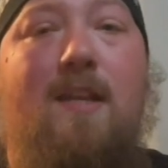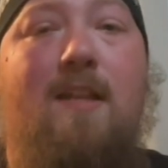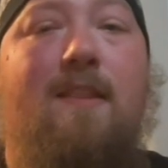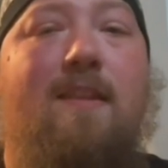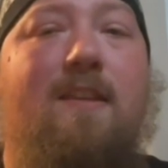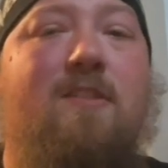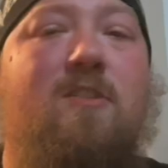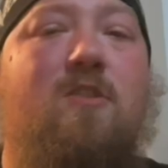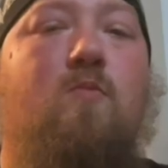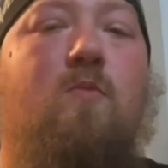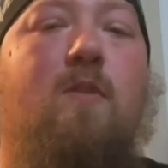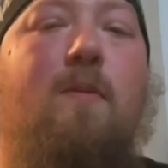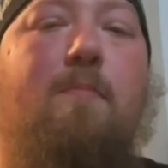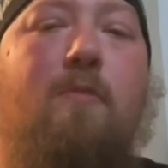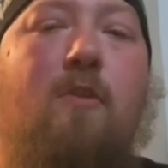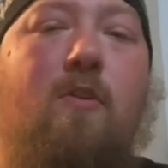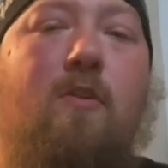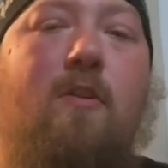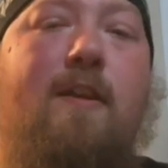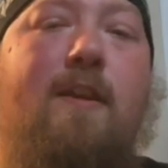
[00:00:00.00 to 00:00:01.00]
This is where
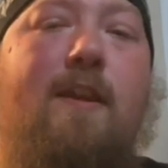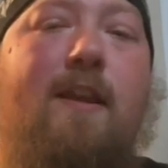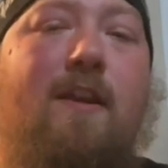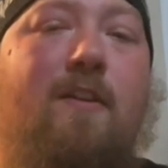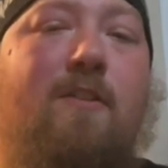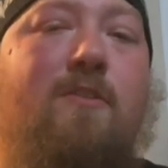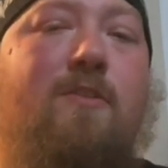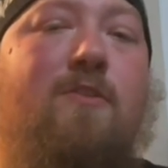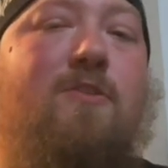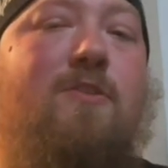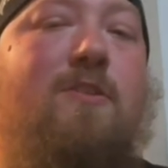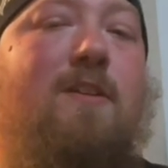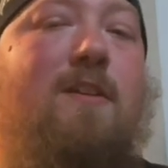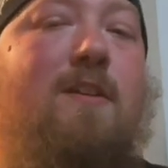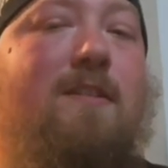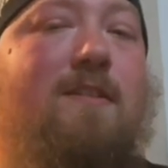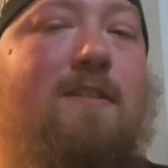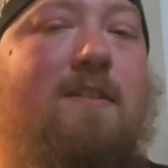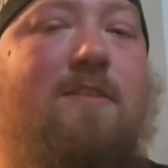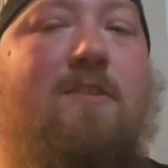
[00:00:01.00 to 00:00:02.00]
broken characters,
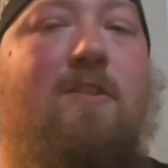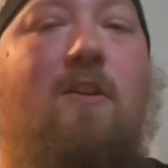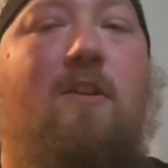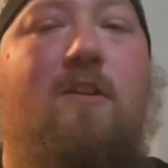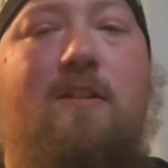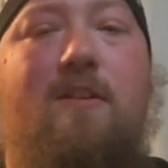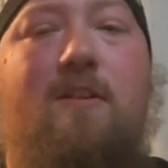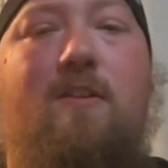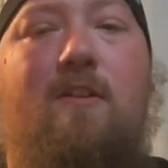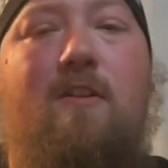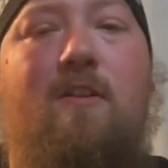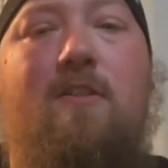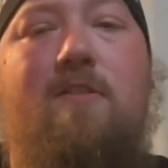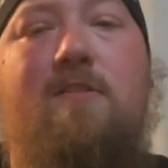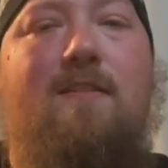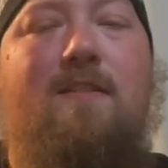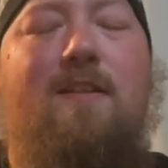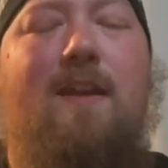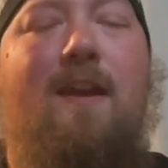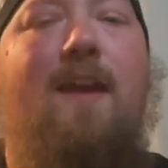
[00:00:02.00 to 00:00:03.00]
discarded
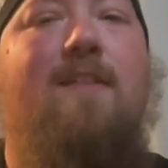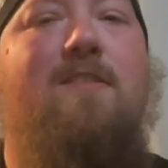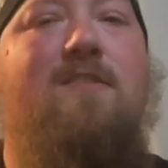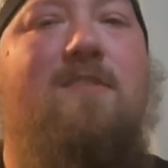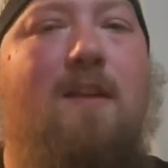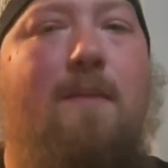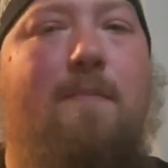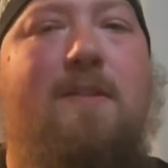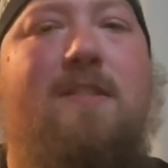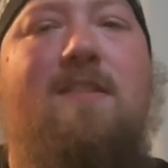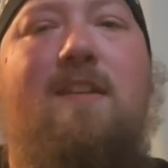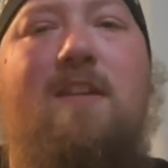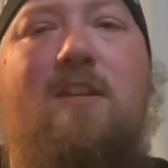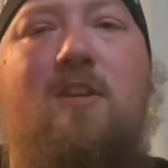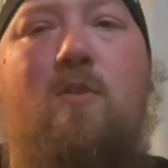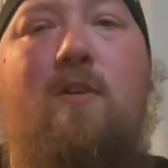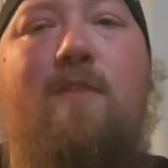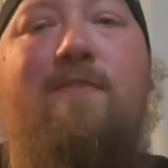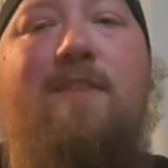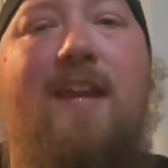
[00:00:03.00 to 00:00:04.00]
cards, and summons that
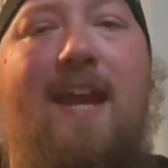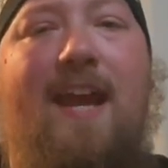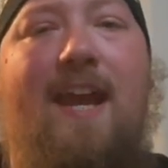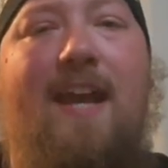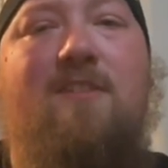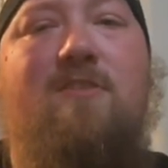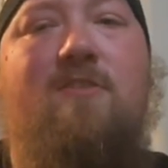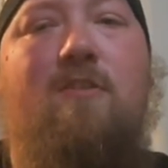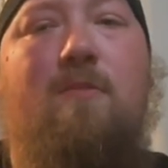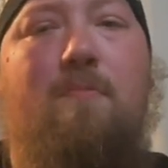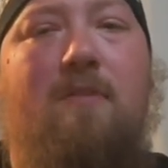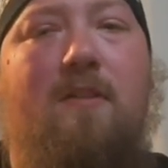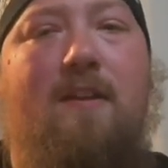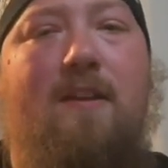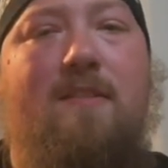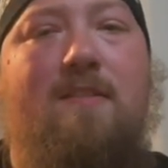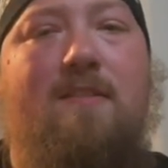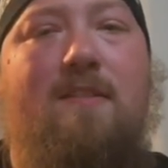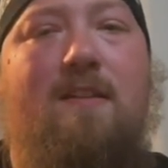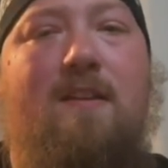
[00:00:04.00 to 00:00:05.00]
you have cast are
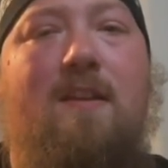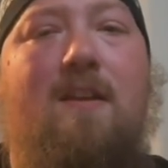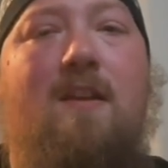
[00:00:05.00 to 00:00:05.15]
placed.